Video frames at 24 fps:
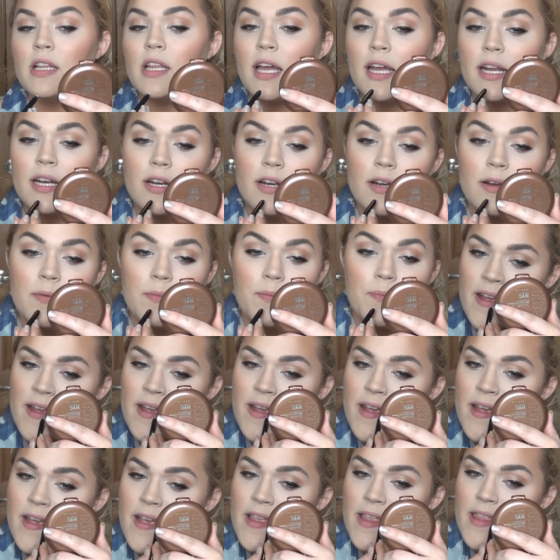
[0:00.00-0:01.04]
Liner.
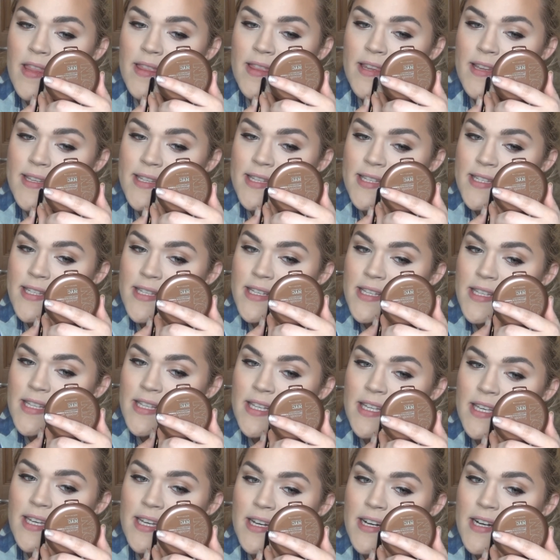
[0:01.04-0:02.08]
This is
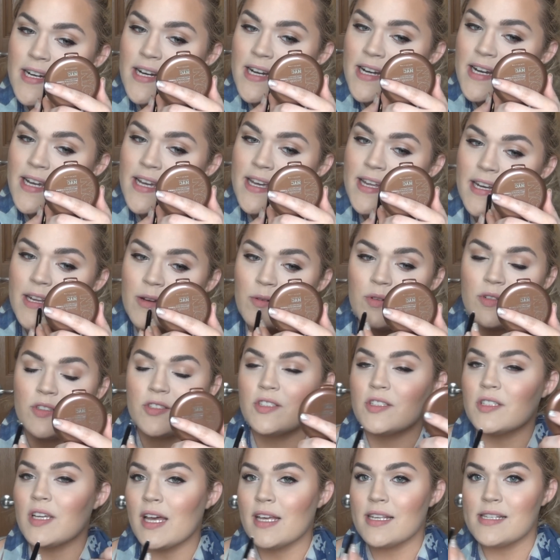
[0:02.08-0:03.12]
clear and it will
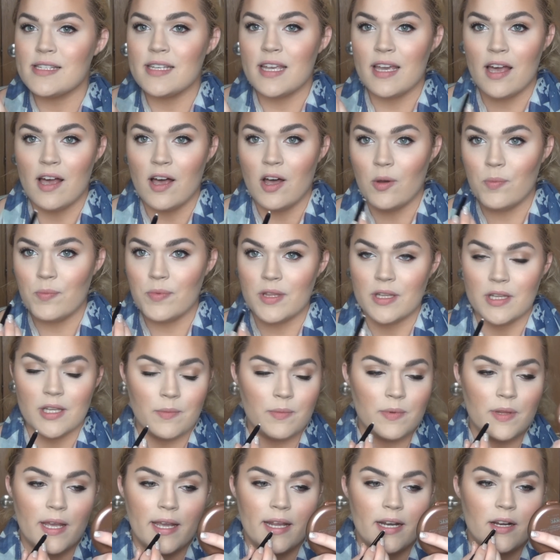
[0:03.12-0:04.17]
just help the
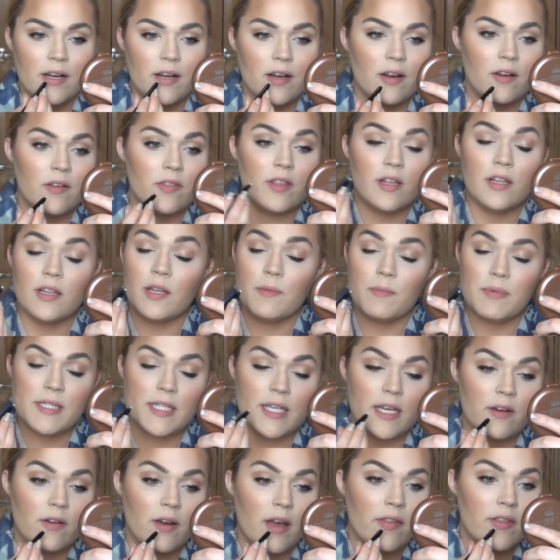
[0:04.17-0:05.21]
lip liner or the
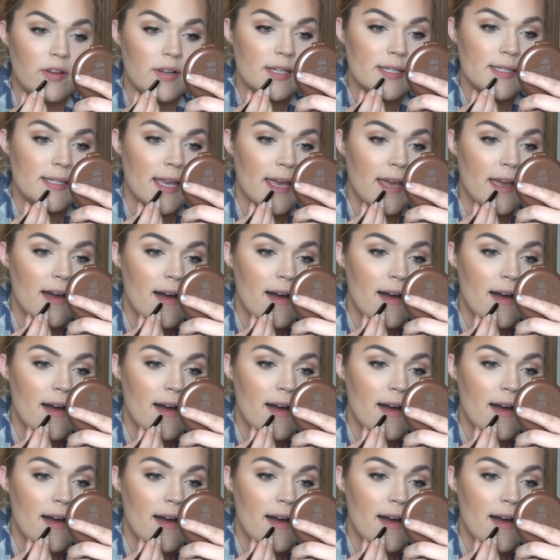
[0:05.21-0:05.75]
lipstick rather stay